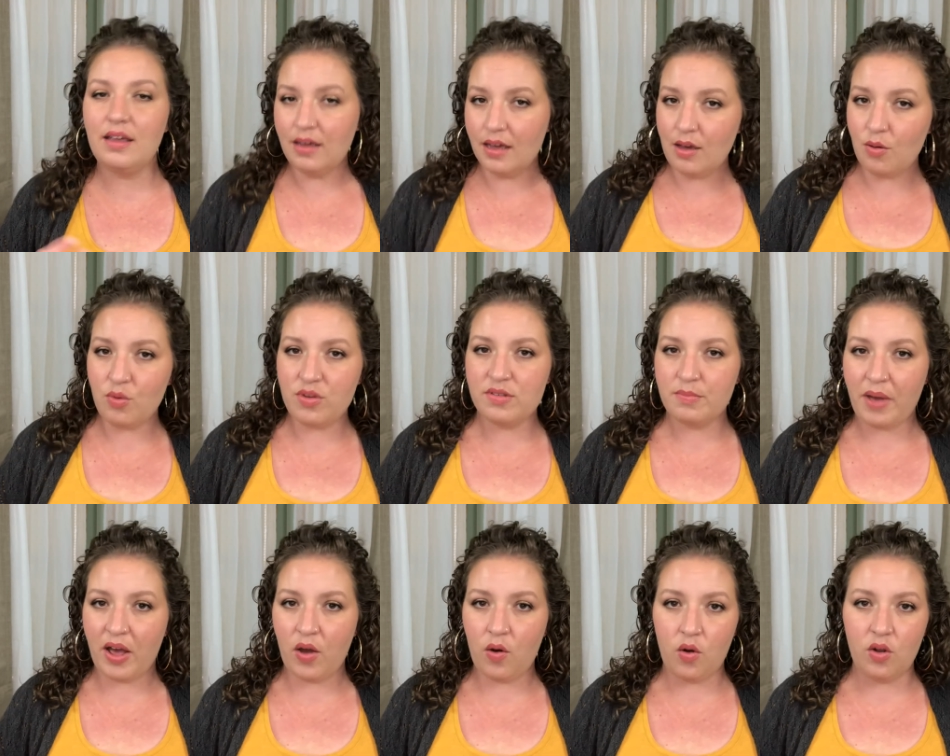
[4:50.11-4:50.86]
It was
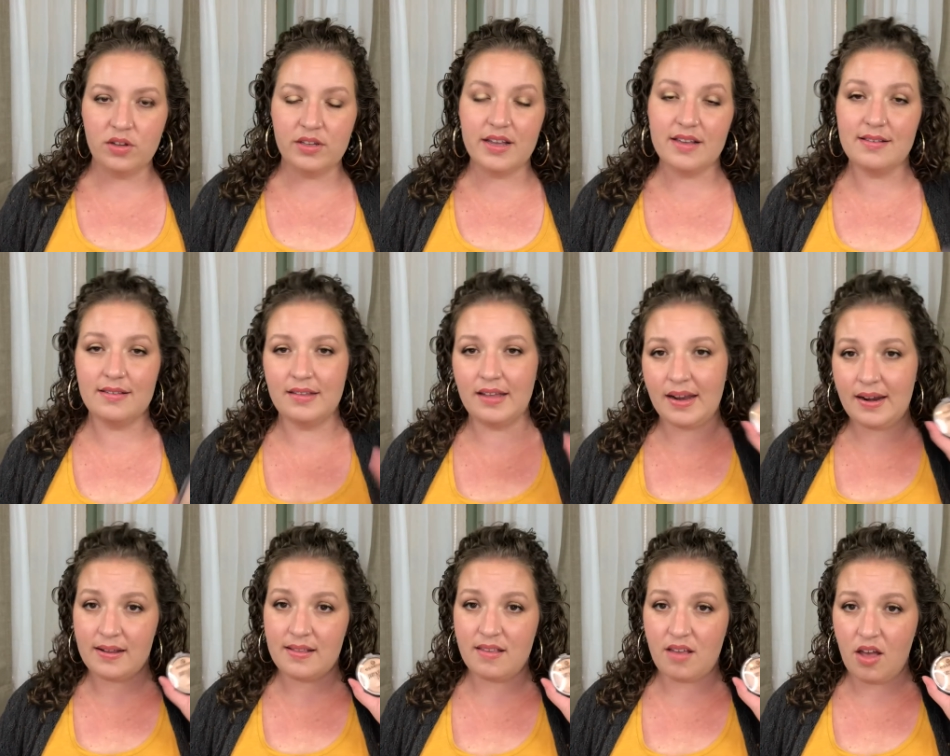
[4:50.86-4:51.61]
my oldest,
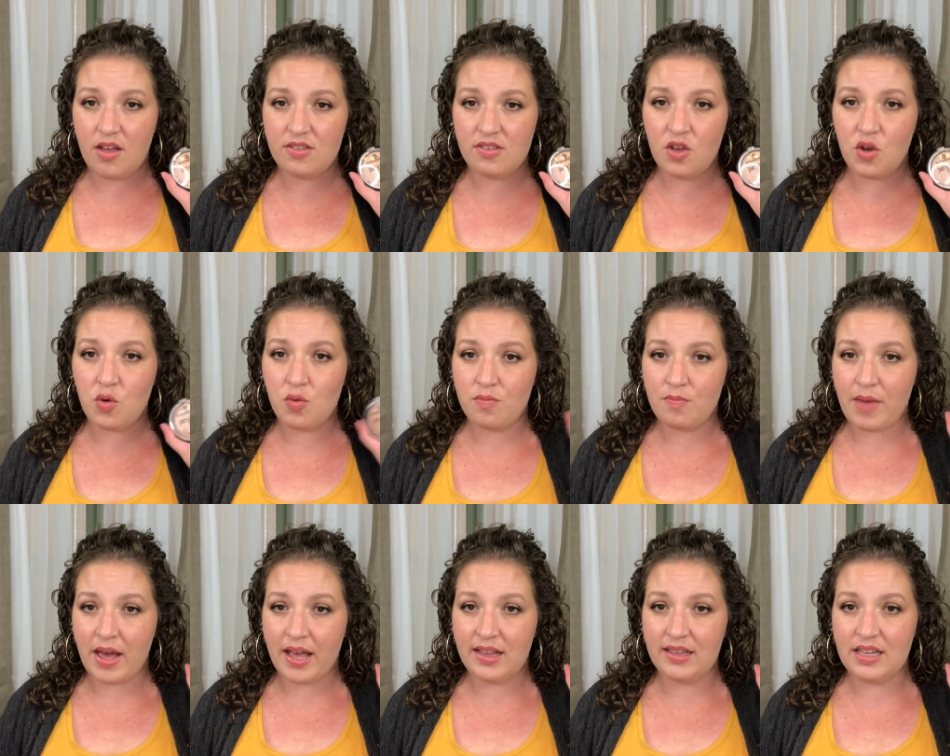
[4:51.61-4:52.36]
and it's also
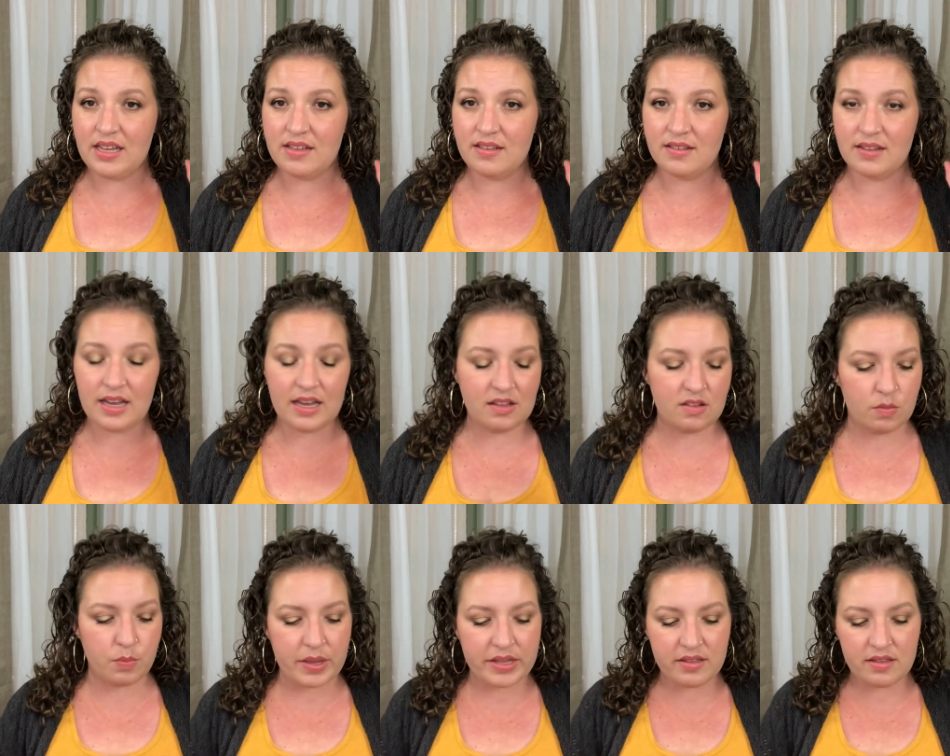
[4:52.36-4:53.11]
my least
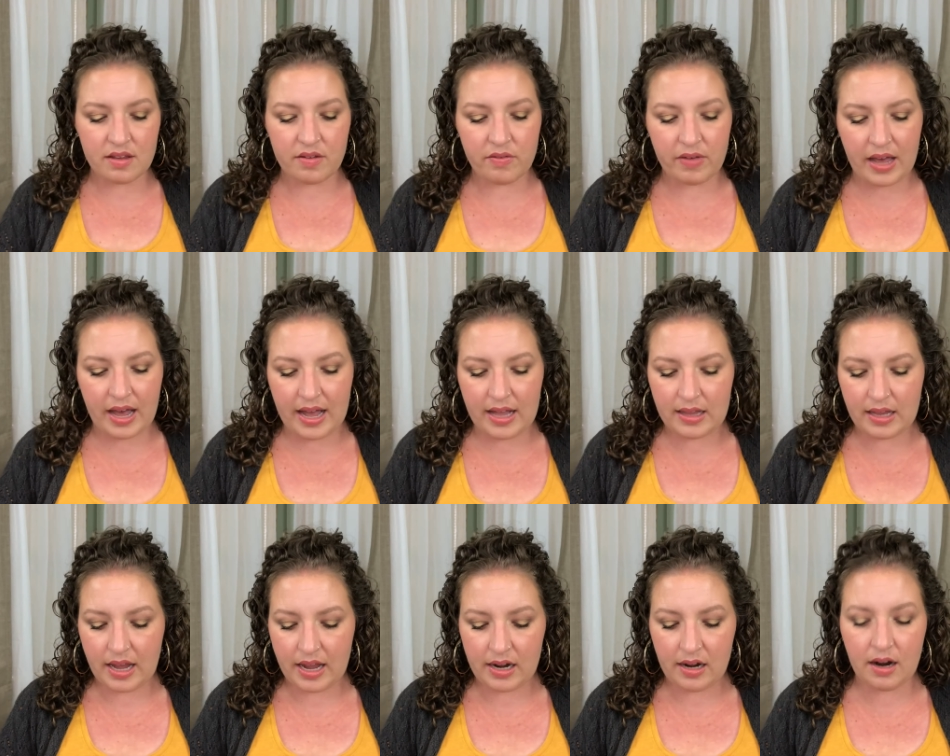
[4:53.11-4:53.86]
expensive
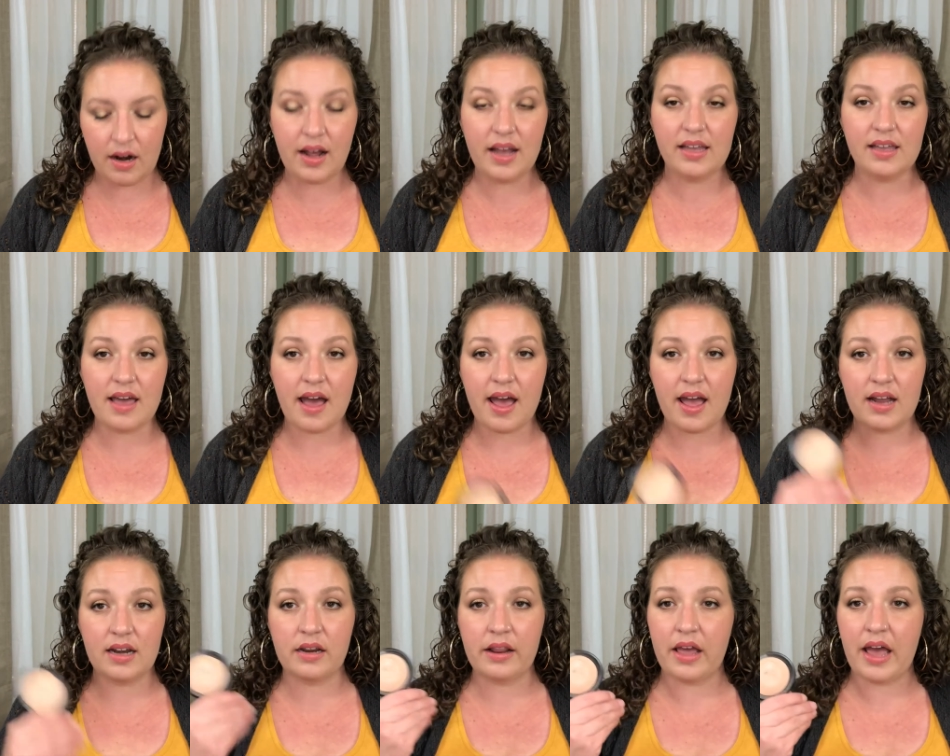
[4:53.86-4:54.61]
highlighter.
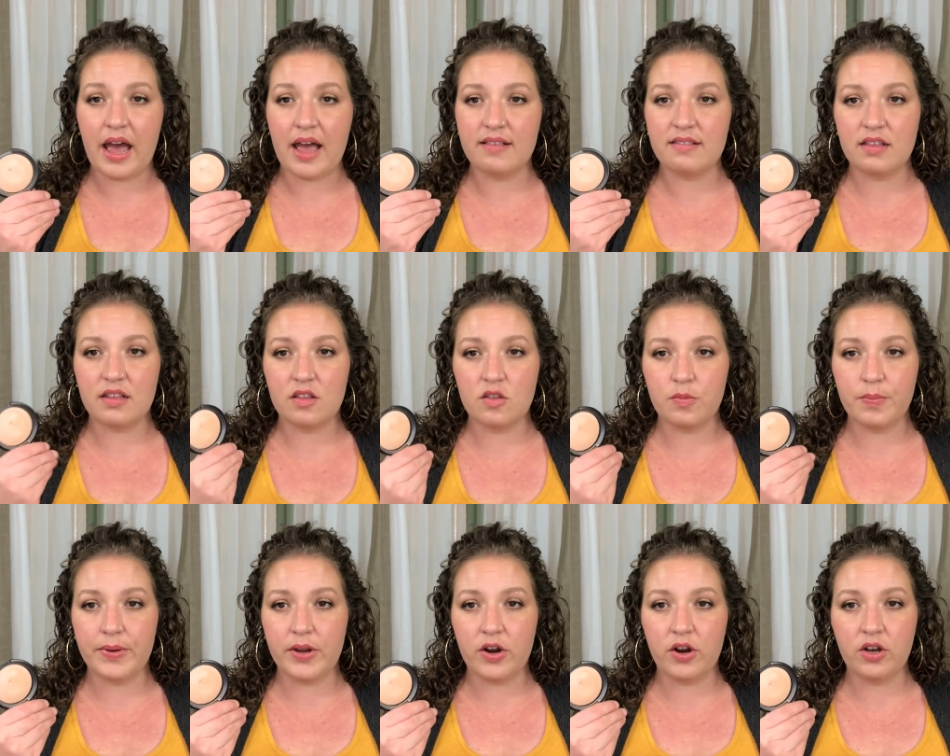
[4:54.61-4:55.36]
Again, the Essence
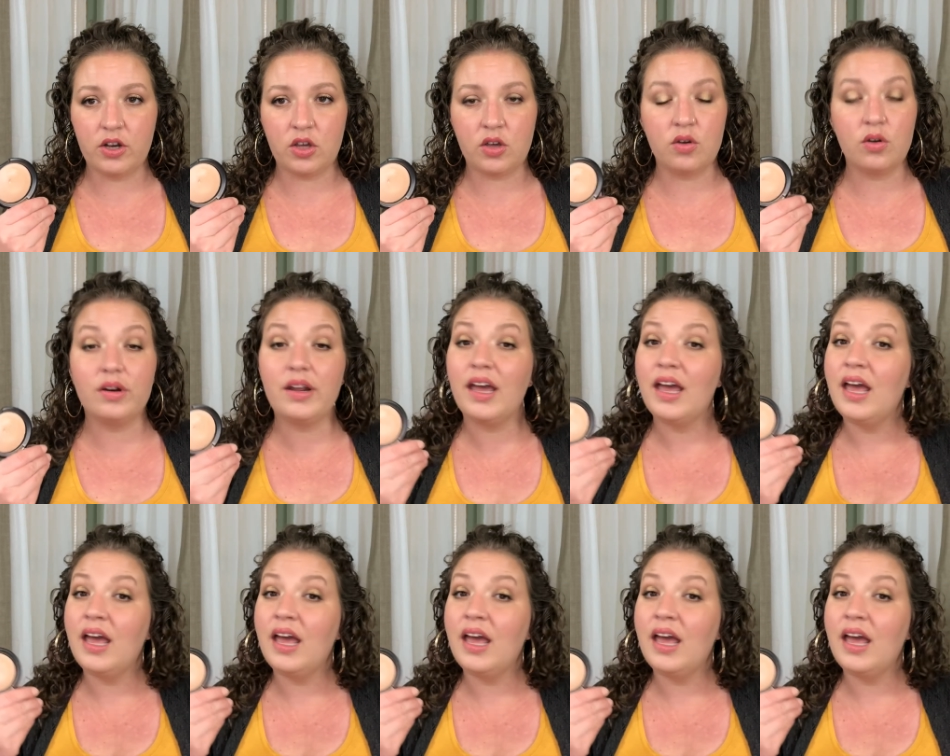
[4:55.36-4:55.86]
Pure Nude.